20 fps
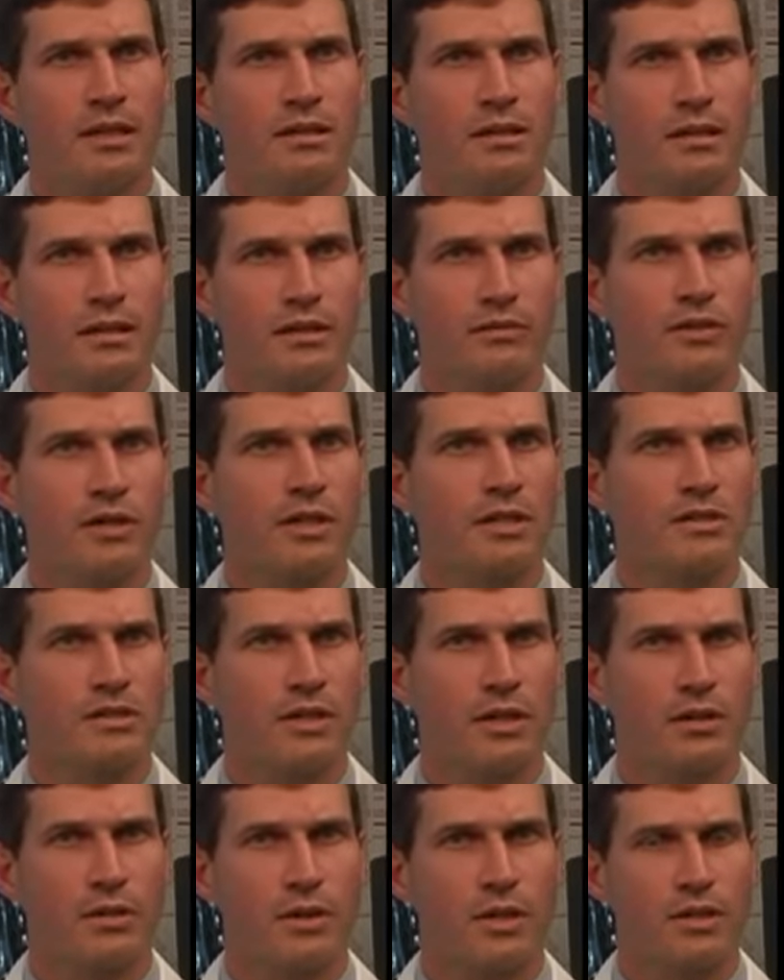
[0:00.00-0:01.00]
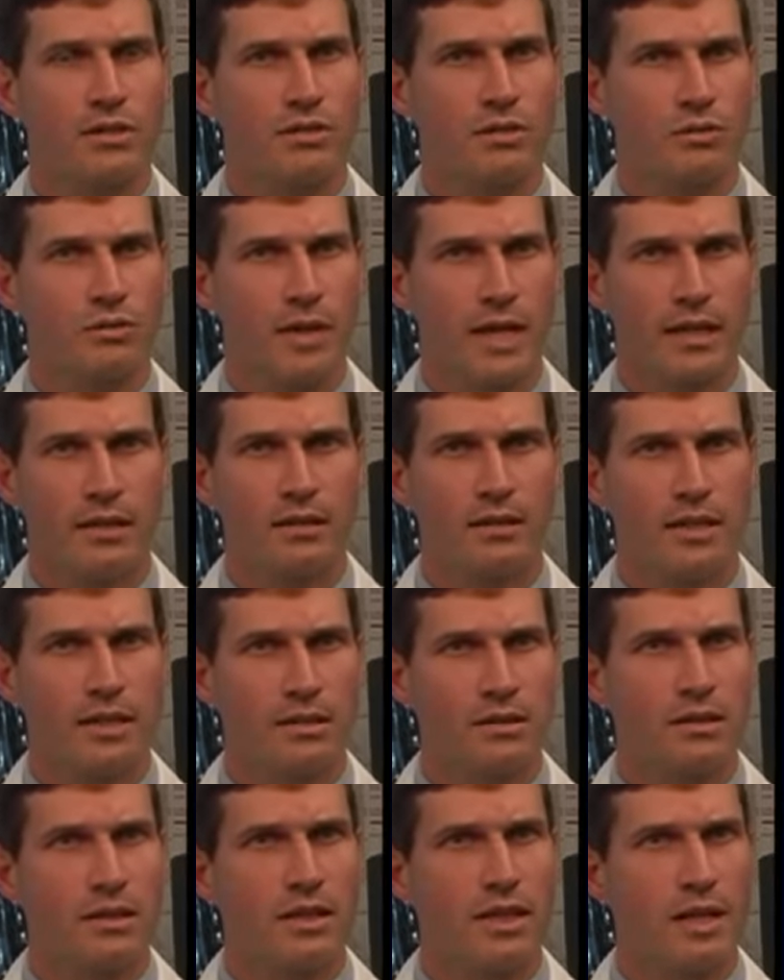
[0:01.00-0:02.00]
Delivering steroids directly
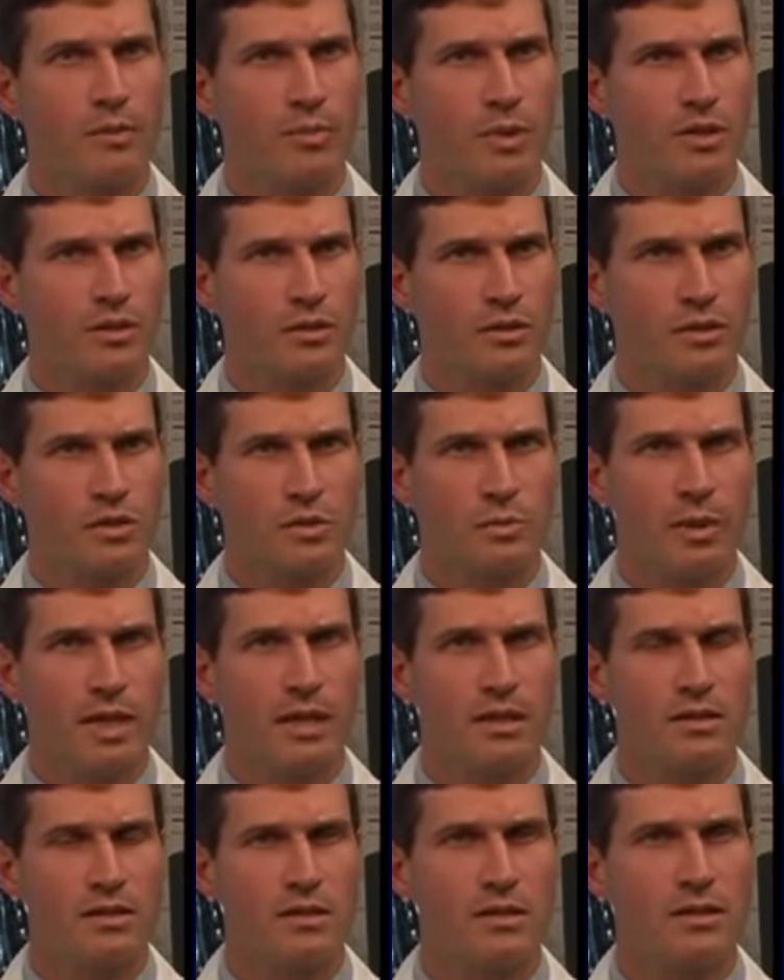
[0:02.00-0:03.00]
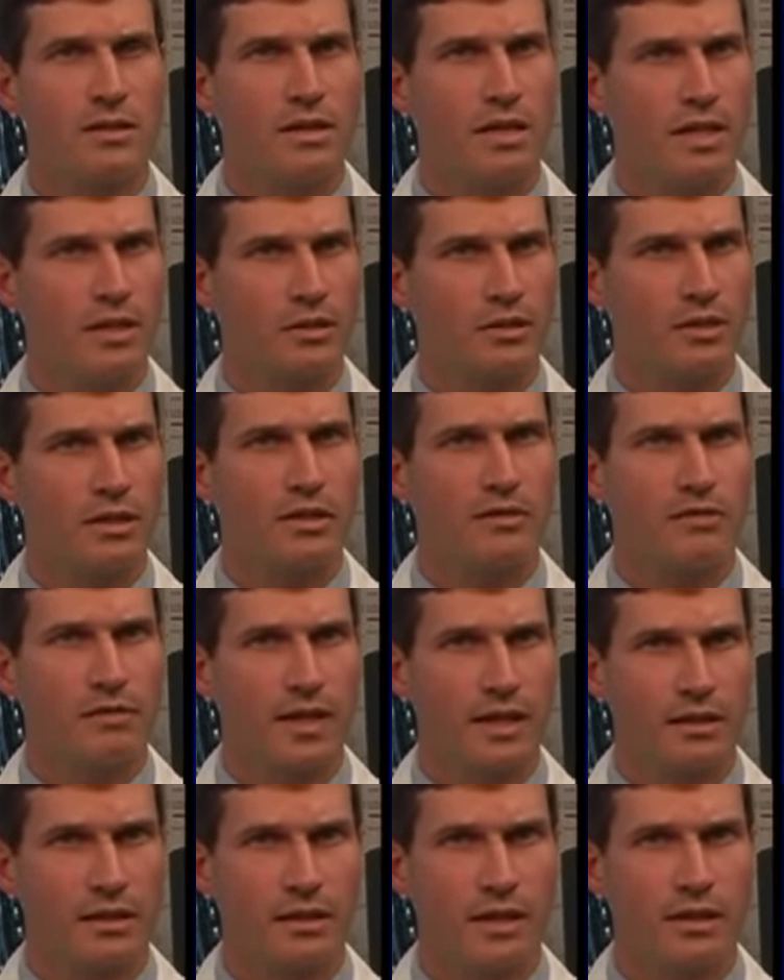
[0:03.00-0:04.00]
into the epidural space near the
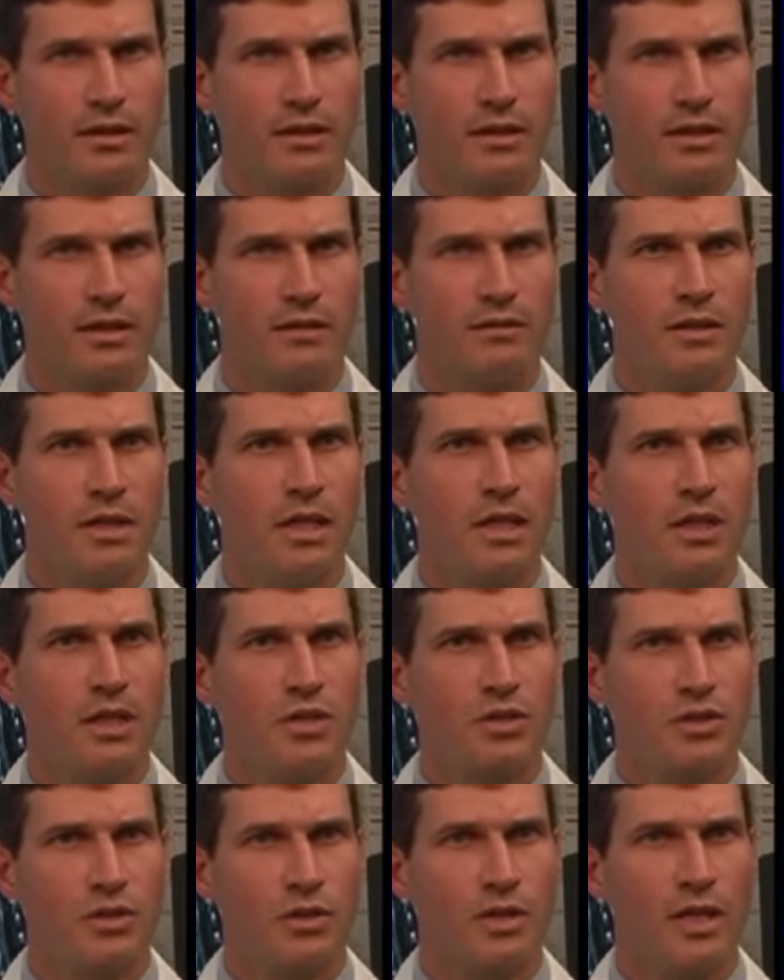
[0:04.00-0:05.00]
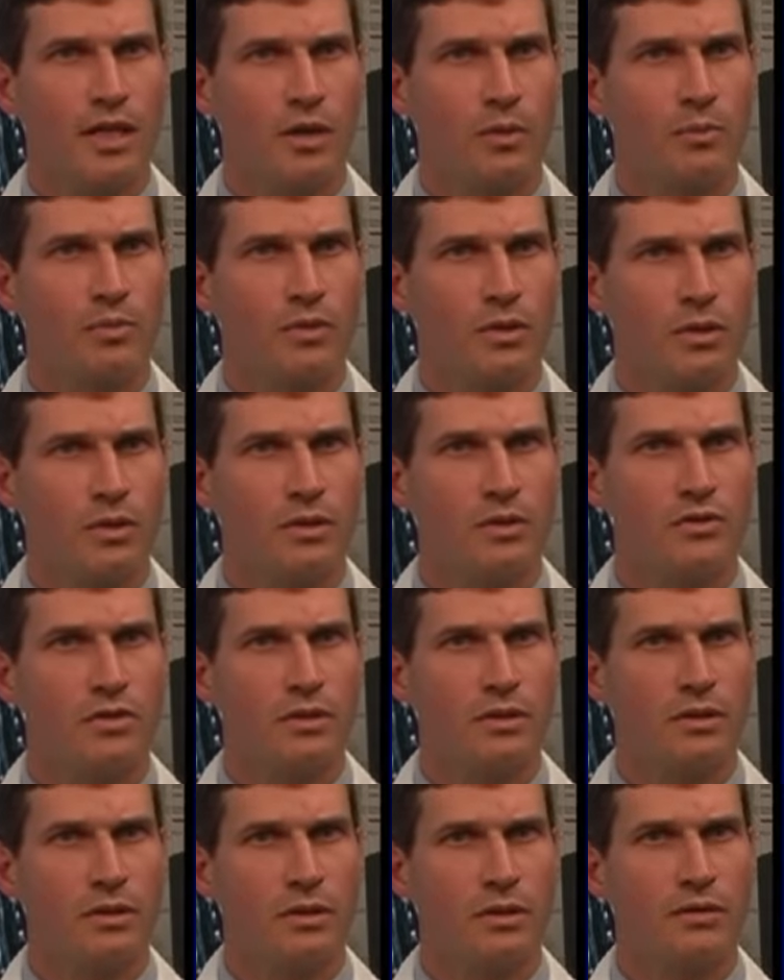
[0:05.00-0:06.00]
affected area should help reduce
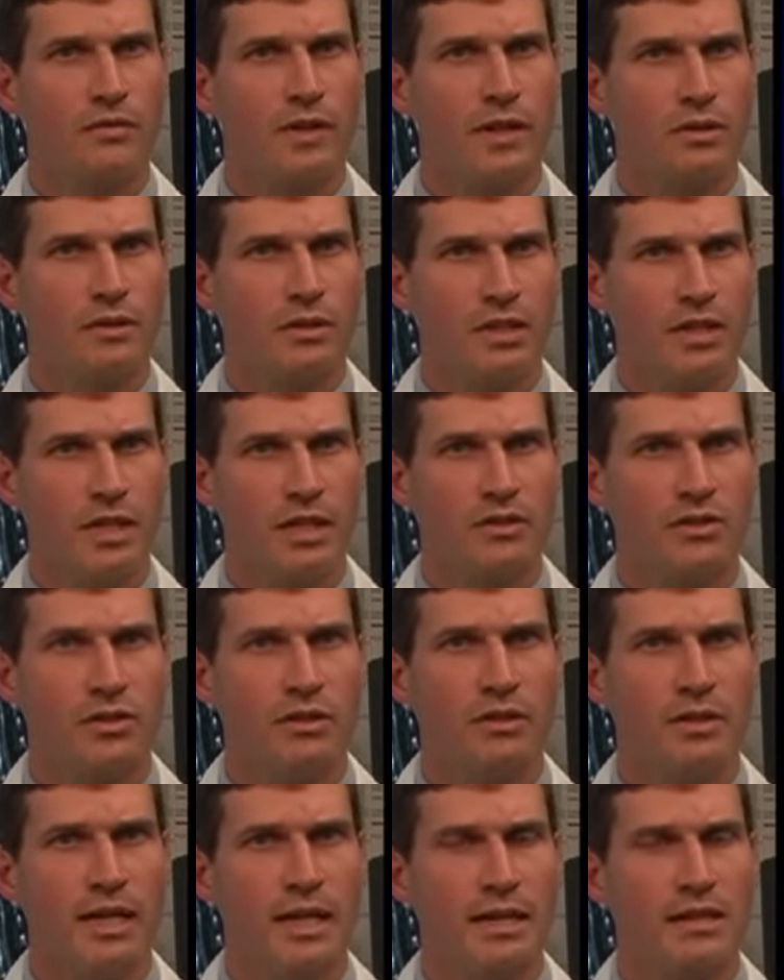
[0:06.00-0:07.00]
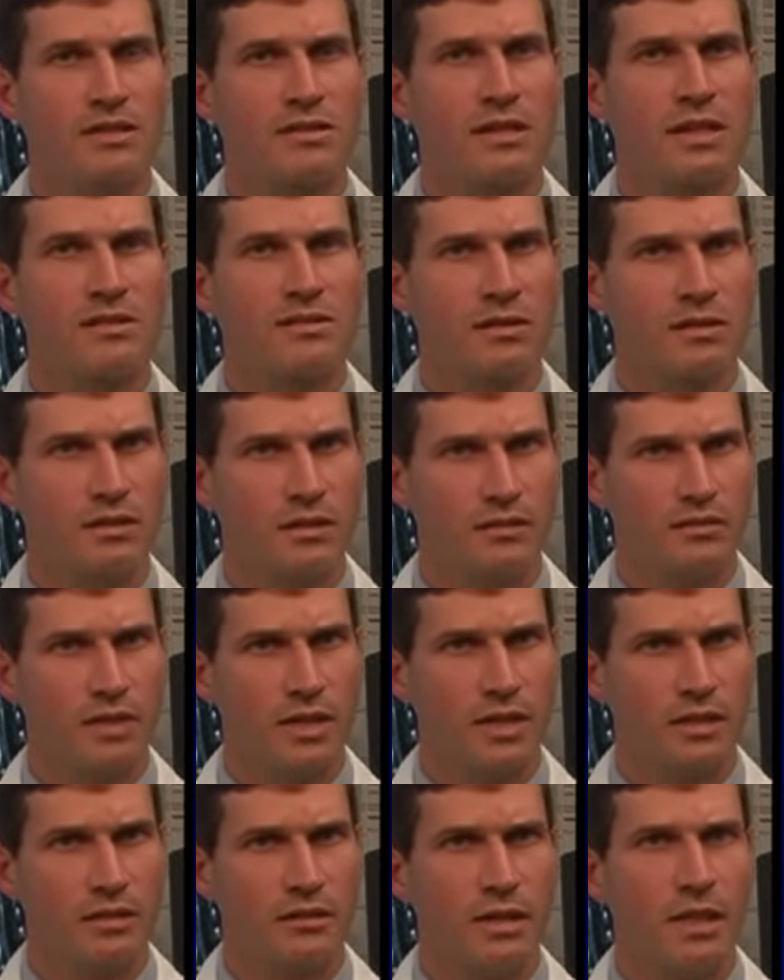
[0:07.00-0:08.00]
the nerve irritation and
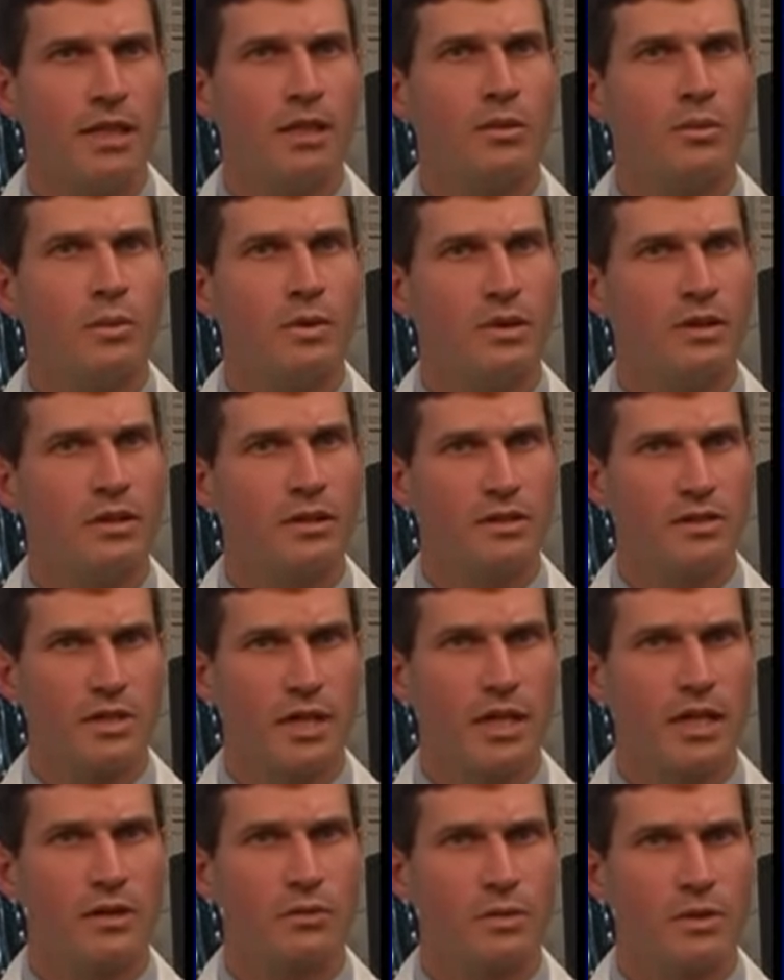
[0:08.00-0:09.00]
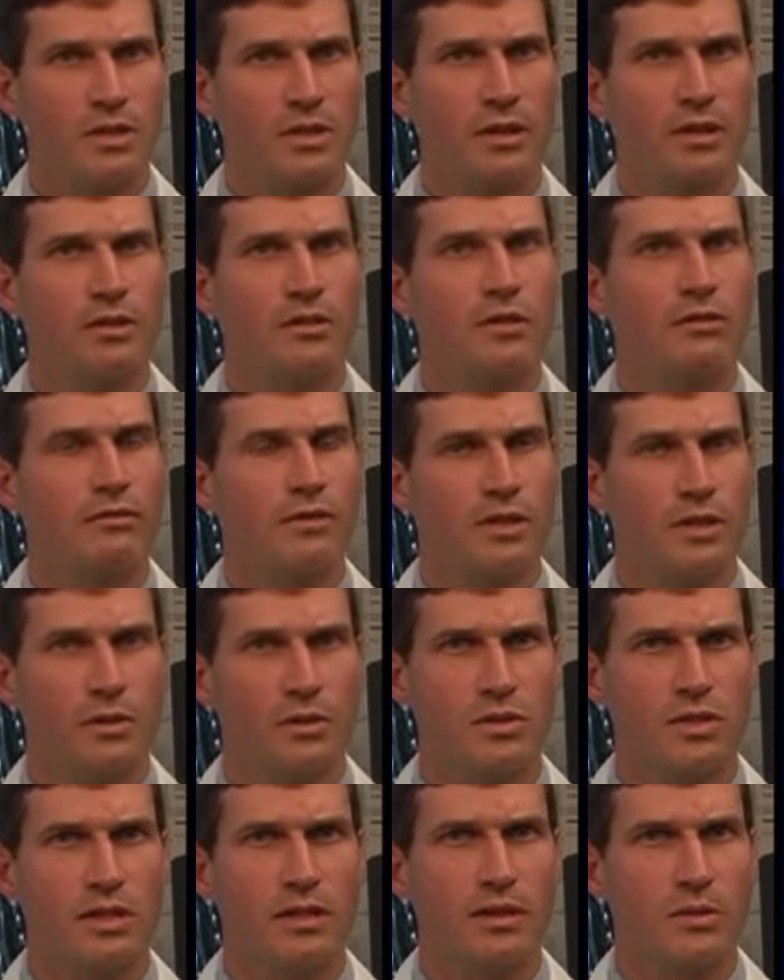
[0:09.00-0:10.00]
sensitivity, with the desired result of
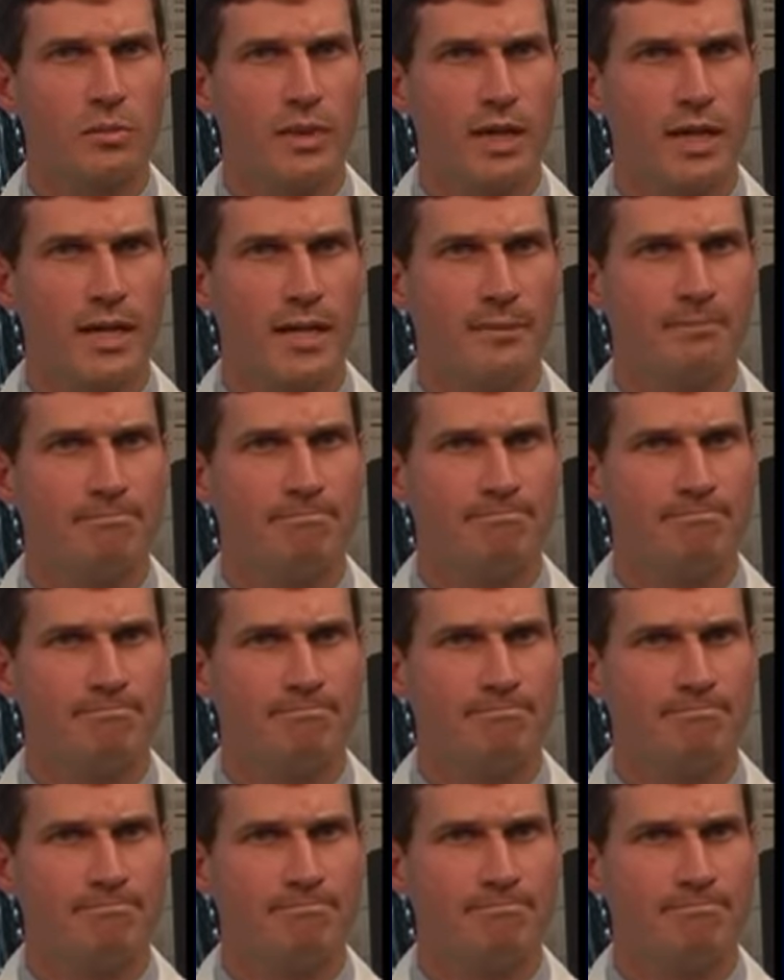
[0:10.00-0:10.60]
reducing the pain.